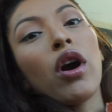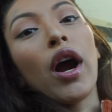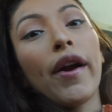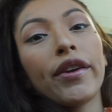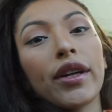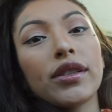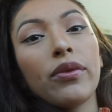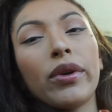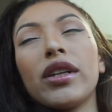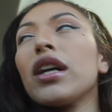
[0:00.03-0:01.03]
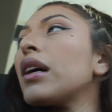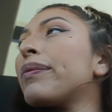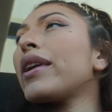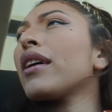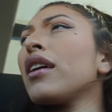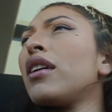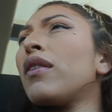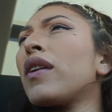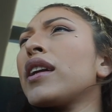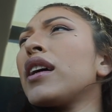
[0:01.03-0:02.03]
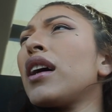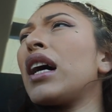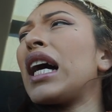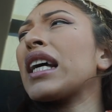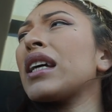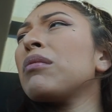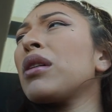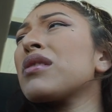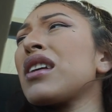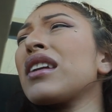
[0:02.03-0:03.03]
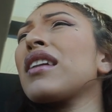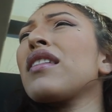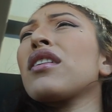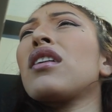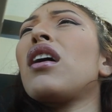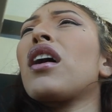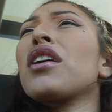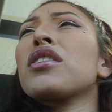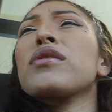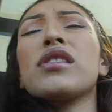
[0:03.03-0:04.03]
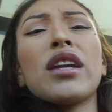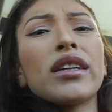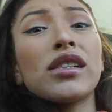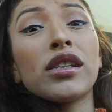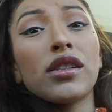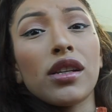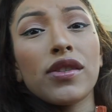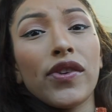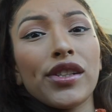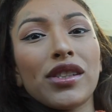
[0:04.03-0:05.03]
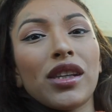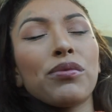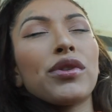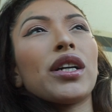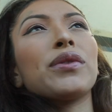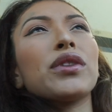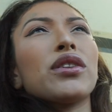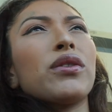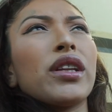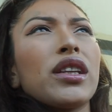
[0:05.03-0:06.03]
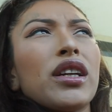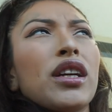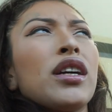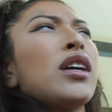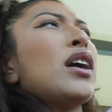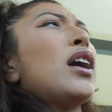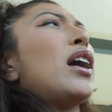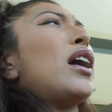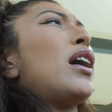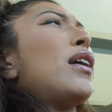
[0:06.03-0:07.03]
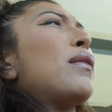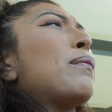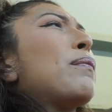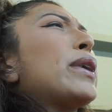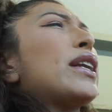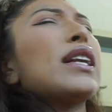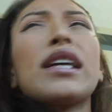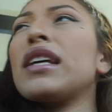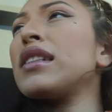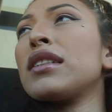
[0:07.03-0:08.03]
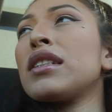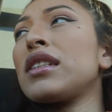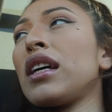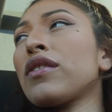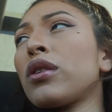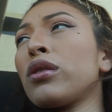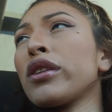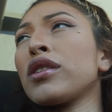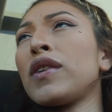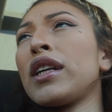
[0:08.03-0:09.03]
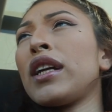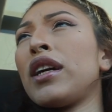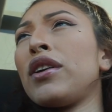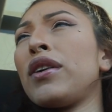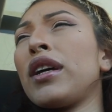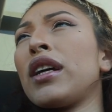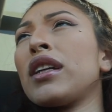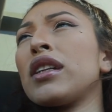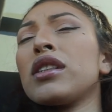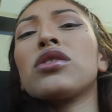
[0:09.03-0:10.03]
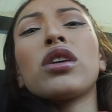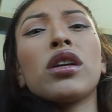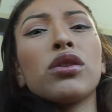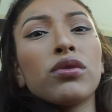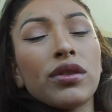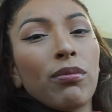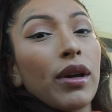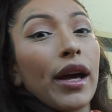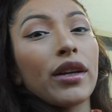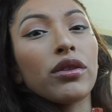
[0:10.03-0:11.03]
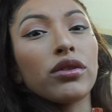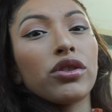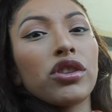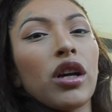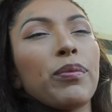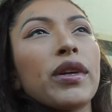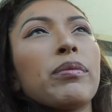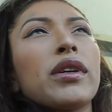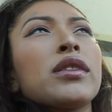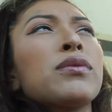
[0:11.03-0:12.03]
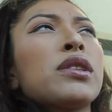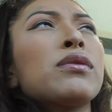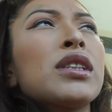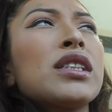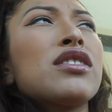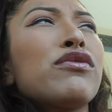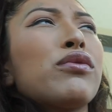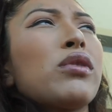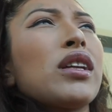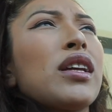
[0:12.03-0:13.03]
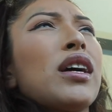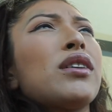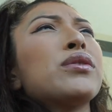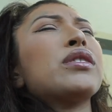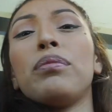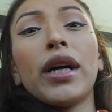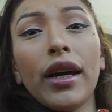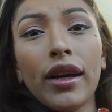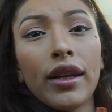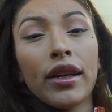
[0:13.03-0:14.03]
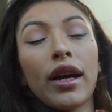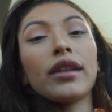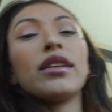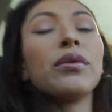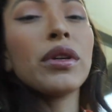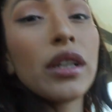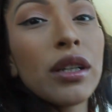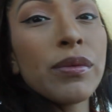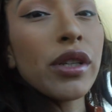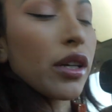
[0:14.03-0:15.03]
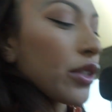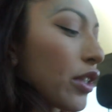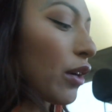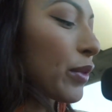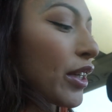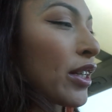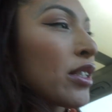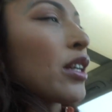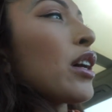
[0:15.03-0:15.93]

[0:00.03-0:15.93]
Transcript: Alright you guys, I wanted to update y'all. Right now I am outside in the car. Houston actually just fell asleep so I didn't want to go in there. Um, but like he's inside of Kroger's right now and he's trying to do some light grocery shopping because we do need some food at the house. But I did want to come talk to y'all because